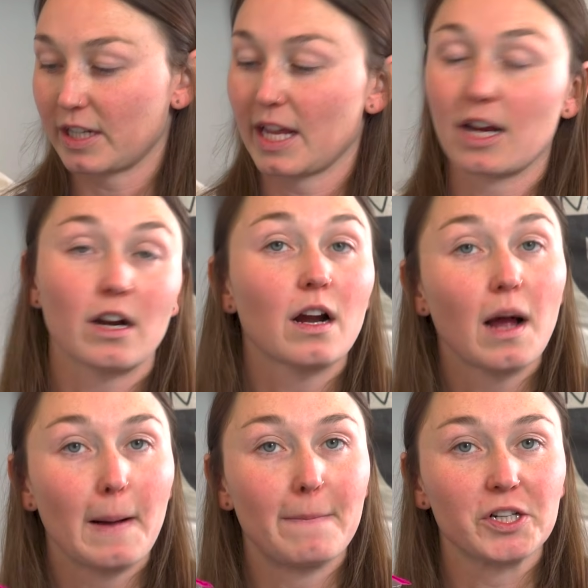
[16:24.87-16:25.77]
here,
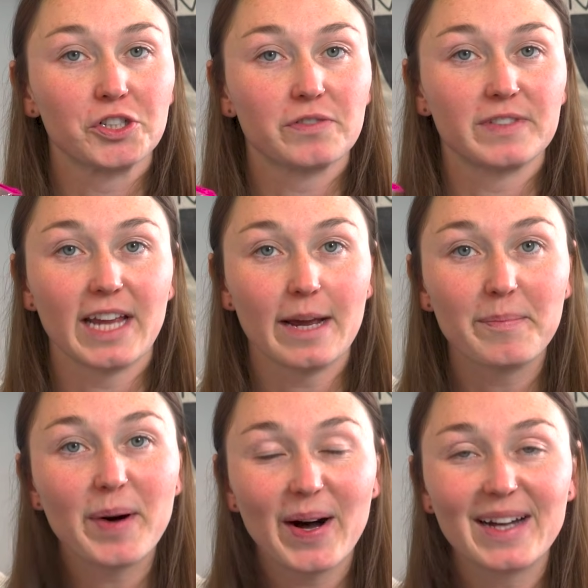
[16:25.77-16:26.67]
a bunch of
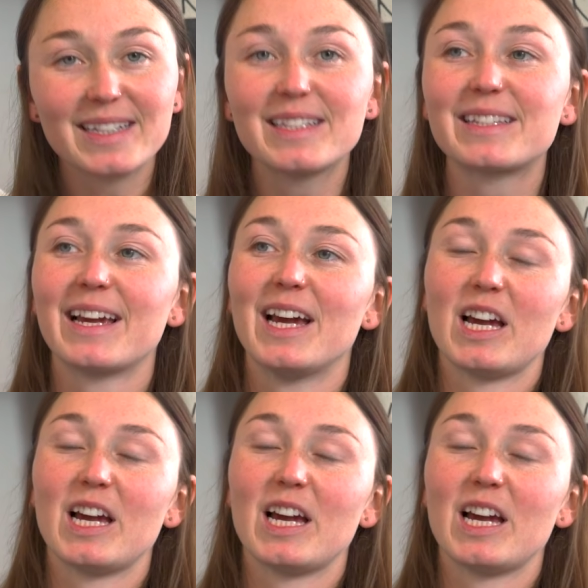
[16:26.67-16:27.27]
tampons,